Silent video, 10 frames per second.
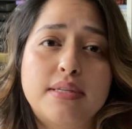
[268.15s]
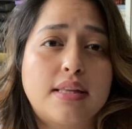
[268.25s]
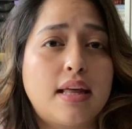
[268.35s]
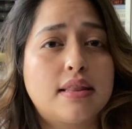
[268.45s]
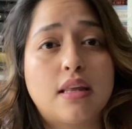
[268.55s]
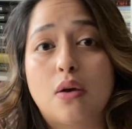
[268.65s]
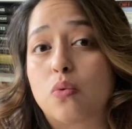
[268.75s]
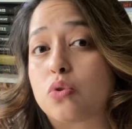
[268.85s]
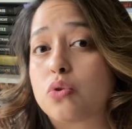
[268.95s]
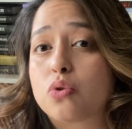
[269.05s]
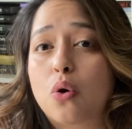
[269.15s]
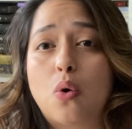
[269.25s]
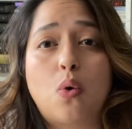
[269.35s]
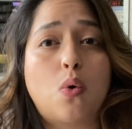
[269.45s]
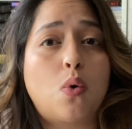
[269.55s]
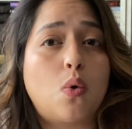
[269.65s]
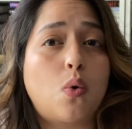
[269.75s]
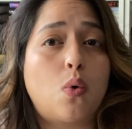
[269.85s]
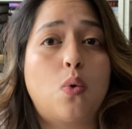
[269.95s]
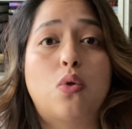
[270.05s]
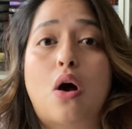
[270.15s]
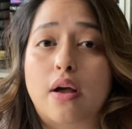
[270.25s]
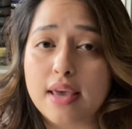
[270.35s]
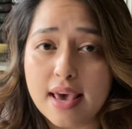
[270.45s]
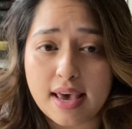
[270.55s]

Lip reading: That thing was so long.